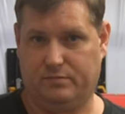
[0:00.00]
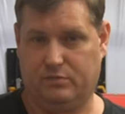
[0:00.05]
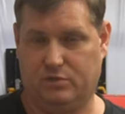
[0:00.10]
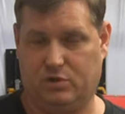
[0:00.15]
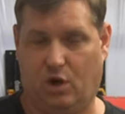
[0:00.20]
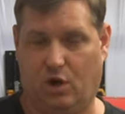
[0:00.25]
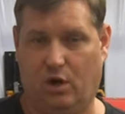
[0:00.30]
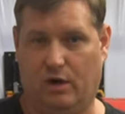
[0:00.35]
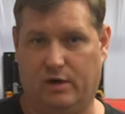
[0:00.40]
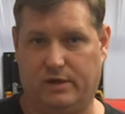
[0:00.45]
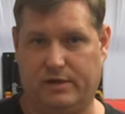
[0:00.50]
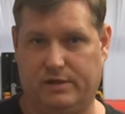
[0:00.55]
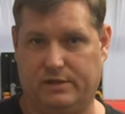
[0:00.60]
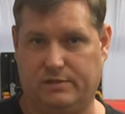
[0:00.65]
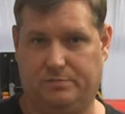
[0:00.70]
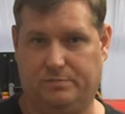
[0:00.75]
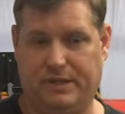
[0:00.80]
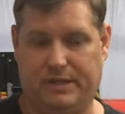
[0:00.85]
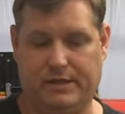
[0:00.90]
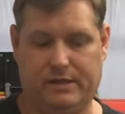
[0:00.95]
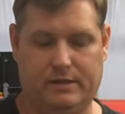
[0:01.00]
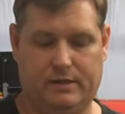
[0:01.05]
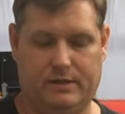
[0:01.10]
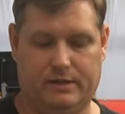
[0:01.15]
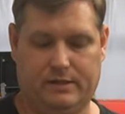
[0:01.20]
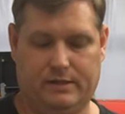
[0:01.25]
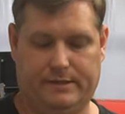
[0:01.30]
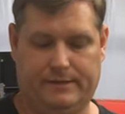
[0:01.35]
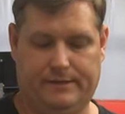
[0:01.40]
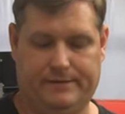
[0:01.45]
dark, it's pit,
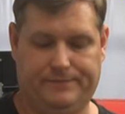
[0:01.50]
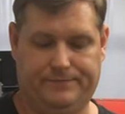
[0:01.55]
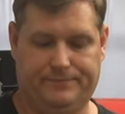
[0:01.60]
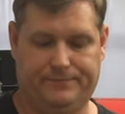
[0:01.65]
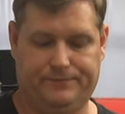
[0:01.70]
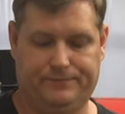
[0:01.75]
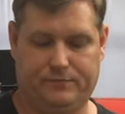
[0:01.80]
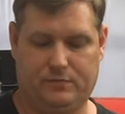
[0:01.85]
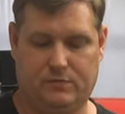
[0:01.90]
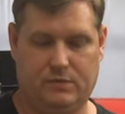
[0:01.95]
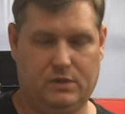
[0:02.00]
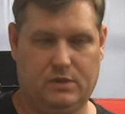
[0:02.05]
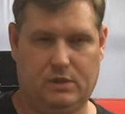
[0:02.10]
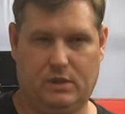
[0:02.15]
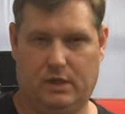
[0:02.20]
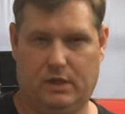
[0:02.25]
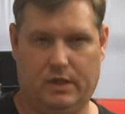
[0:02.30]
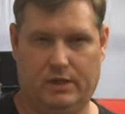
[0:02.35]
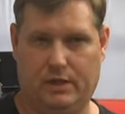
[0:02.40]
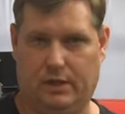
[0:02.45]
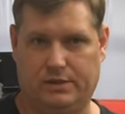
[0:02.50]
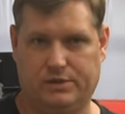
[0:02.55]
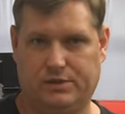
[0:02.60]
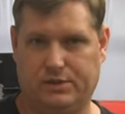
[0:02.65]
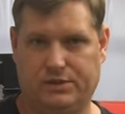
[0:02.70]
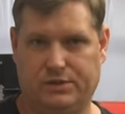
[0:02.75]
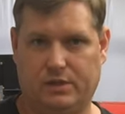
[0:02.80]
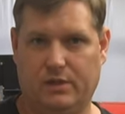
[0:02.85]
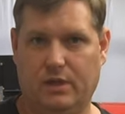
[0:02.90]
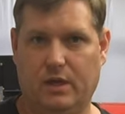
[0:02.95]
um, it's
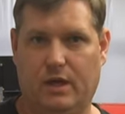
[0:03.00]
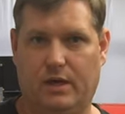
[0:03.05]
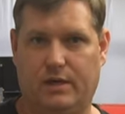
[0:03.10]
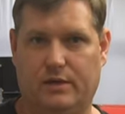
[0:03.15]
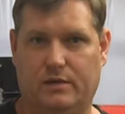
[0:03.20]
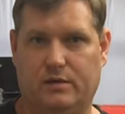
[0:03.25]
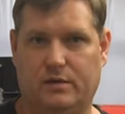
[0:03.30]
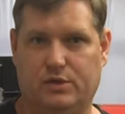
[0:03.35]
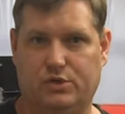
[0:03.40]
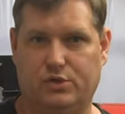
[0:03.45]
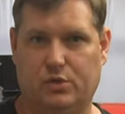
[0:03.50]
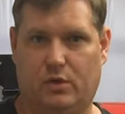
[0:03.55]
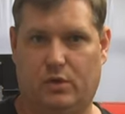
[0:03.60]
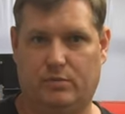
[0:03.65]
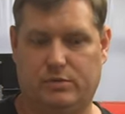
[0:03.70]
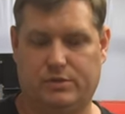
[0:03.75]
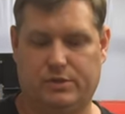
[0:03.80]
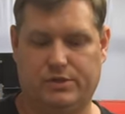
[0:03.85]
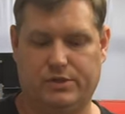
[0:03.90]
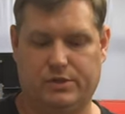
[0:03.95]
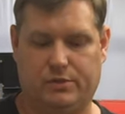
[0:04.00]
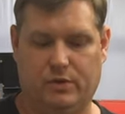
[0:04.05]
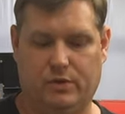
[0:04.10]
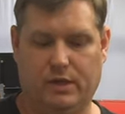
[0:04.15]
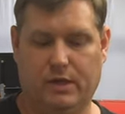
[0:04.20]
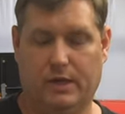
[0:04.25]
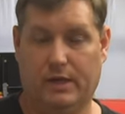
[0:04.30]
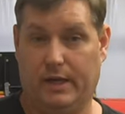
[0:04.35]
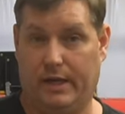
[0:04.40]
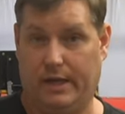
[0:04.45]
just not enjoyable to do.
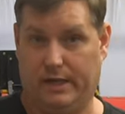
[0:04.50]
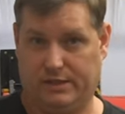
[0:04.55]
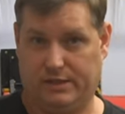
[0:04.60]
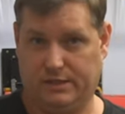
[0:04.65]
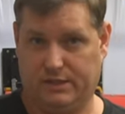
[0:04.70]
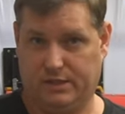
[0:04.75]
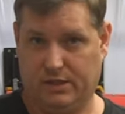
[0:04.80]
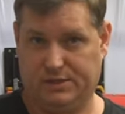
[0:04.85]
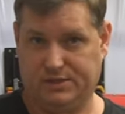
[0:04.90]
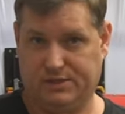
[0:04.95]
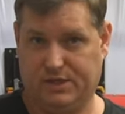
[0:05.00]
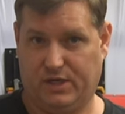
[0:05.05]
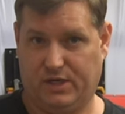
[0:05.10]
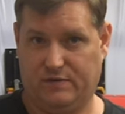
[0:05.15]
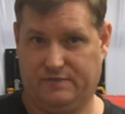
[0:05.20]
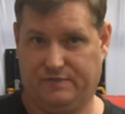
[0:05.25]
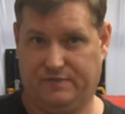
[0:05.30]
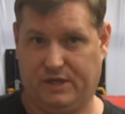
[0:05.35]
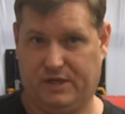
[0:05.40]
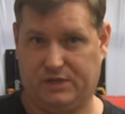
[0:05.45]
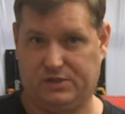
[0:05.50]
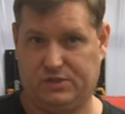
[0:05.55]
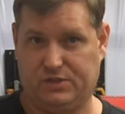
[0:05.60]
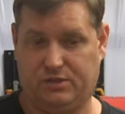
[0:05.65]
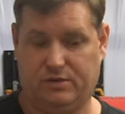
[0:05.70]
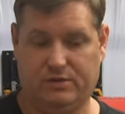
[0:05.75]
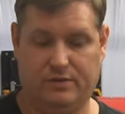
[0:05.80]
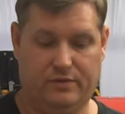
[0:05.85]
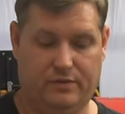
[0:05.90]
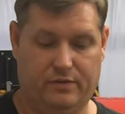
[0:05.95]
It does cut faster.
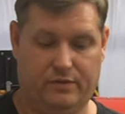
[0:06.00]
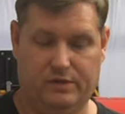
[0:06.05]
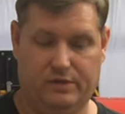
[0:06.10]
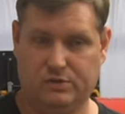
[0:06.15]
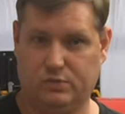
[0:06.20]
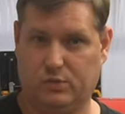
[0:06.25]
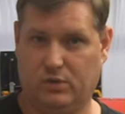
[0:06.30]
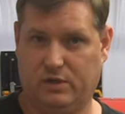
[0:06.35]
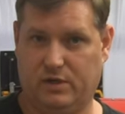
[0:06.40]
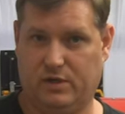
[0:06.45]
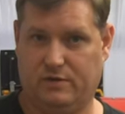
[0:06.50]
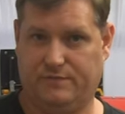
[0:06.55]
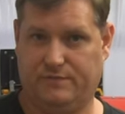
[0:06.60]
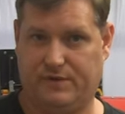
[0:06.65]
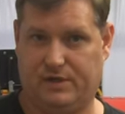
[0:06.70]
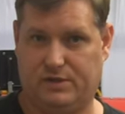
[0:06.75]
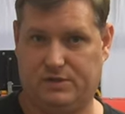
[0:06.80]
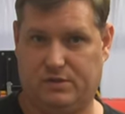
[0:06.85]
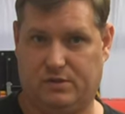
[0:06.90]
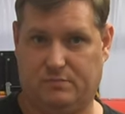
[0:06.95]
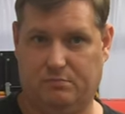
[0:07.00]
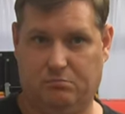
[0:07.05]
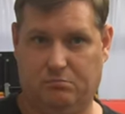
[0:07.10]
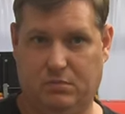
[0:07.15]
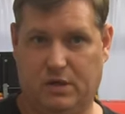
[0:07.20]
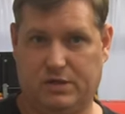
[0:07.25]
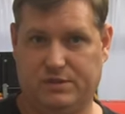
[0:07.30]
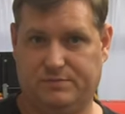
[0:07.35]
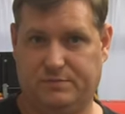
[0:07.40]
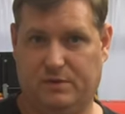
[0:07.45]
This will cut faster,
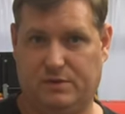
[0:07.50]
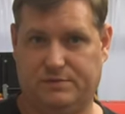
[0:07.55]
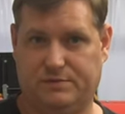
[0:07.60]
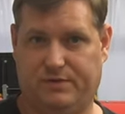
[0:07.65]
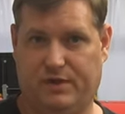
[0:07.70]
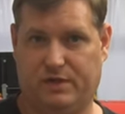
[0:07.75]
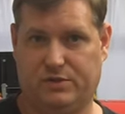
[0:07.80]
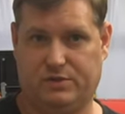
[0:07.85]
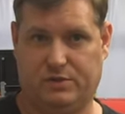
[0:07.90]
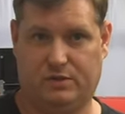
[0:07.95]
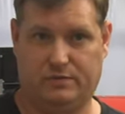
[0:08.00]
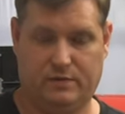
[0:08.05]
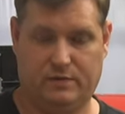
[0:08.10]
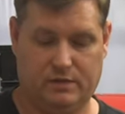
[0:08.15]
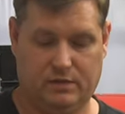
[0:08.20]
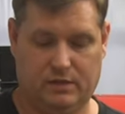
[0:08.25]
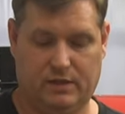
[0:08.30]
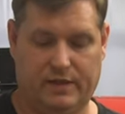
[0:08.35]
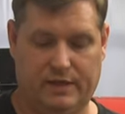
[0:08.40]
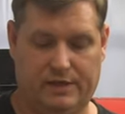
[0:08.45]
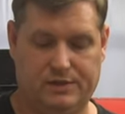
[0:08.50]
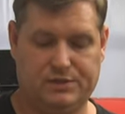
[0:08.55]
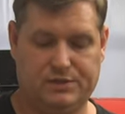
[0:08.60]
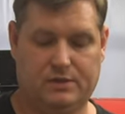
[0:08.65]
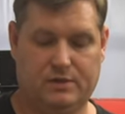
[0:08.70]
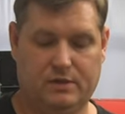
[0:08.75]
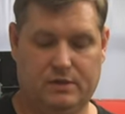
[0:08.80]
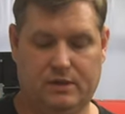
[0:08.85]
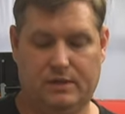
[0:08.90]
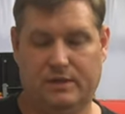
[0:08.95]
much, much faster than the glass.
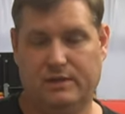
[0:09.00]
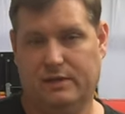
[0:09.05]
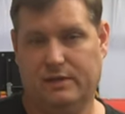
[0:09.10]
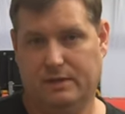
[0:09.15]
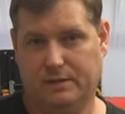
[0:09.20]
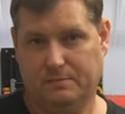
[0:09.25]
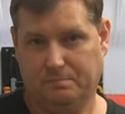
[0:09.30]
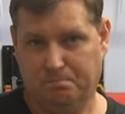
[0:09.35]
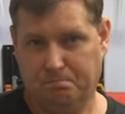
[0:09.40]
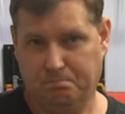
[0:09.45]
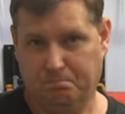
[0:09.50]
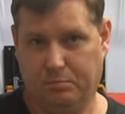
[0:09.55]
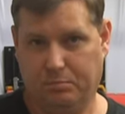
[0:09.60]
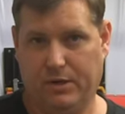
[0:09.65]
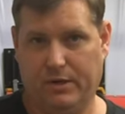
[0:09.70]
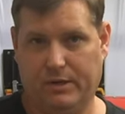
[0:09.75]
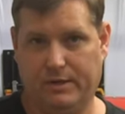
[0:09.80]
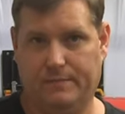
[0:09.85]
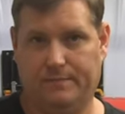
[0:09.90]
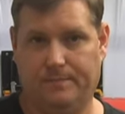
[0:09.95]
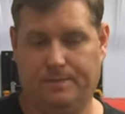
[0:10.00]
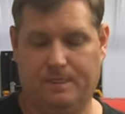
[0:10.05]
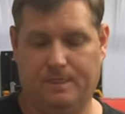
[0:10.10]
But